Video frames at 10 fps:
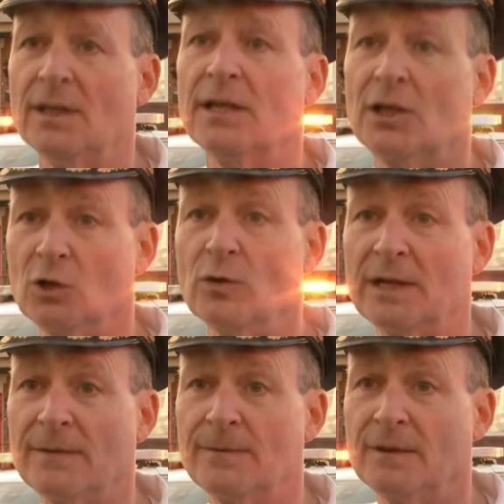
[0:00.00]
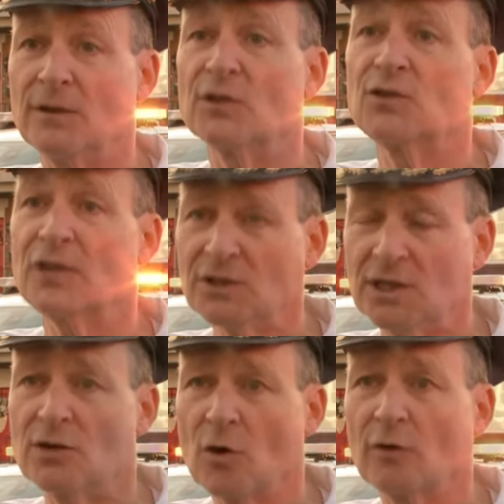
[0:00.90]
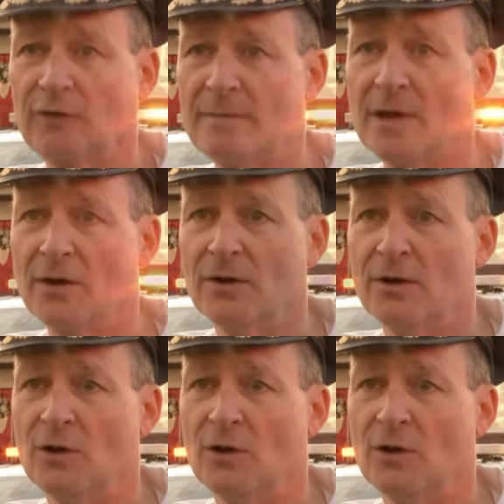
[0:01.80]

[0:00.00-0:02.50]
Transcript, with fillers: including the 60 year old female